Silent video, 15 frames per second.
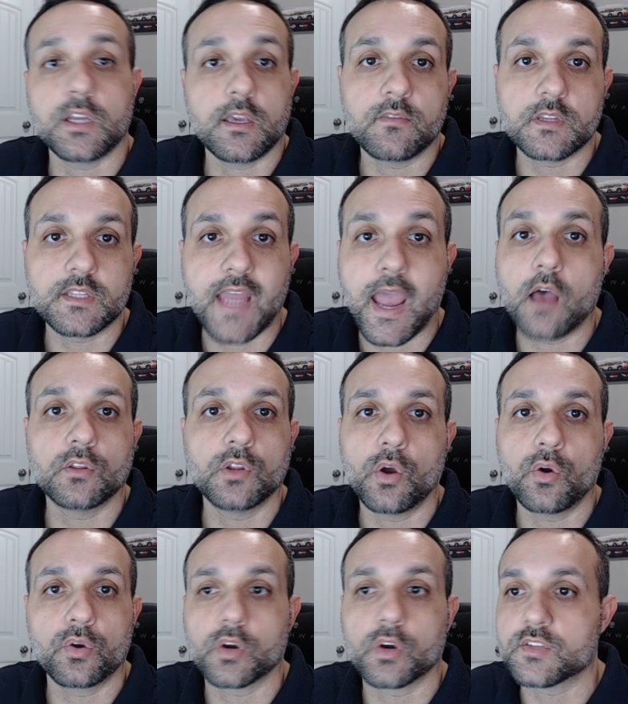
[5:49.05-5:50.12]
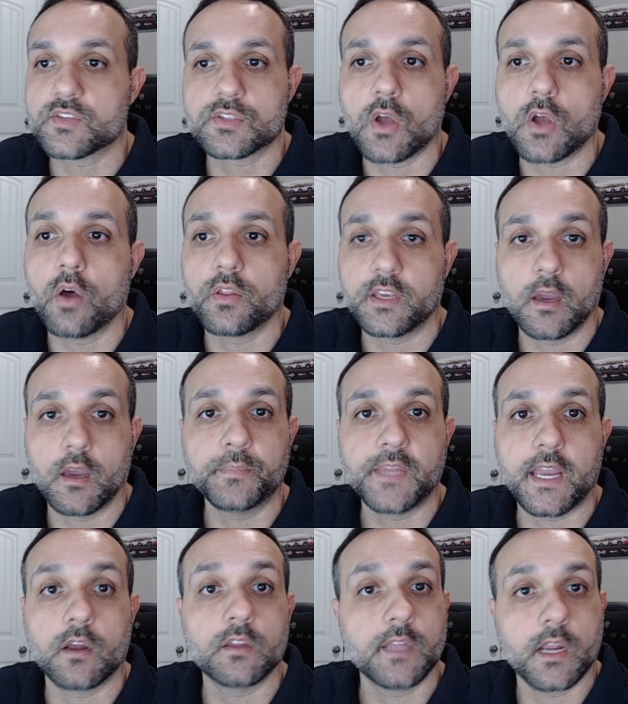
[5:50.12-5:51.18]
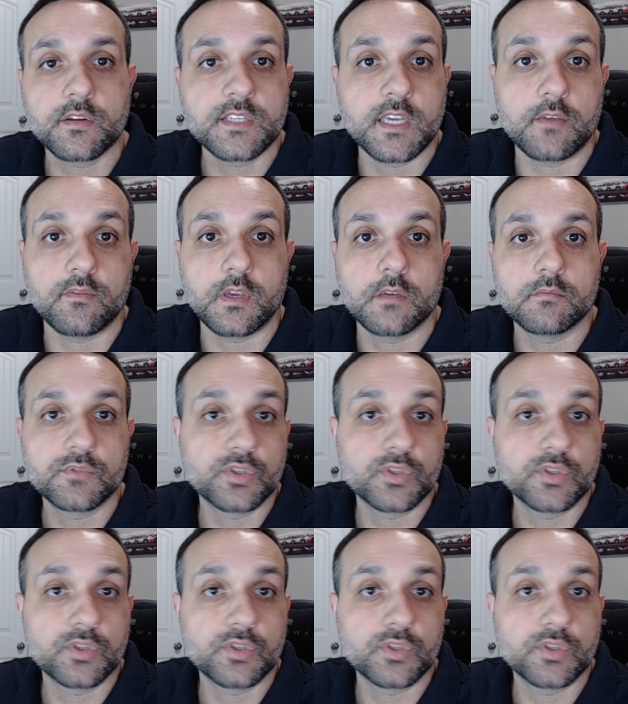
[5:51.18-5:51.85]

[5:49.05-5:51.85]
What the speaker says: even download or install the update on their TV